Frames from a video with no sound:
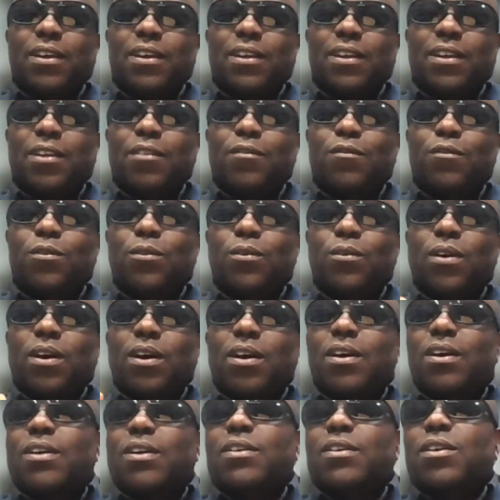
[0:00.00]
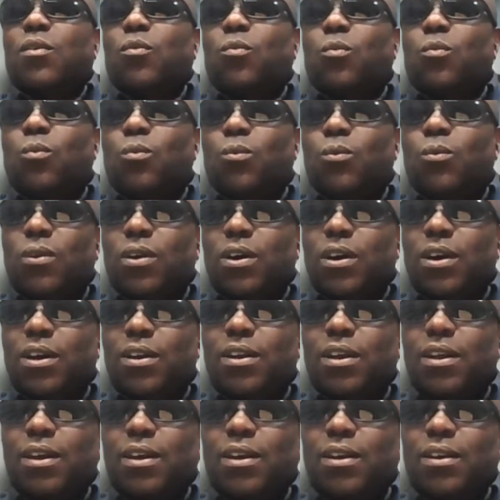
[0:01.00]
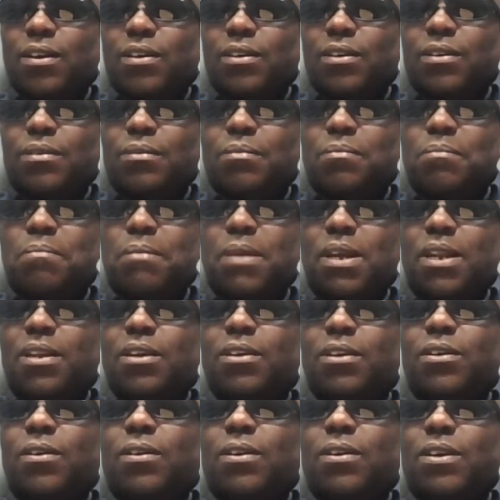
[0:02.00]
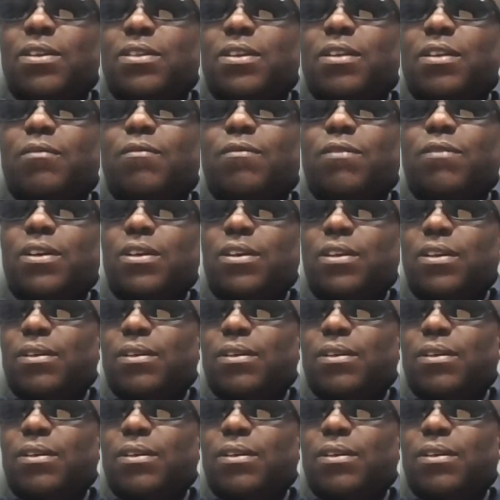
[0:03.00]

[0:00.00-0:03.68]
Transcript: if you had $1 million in funding?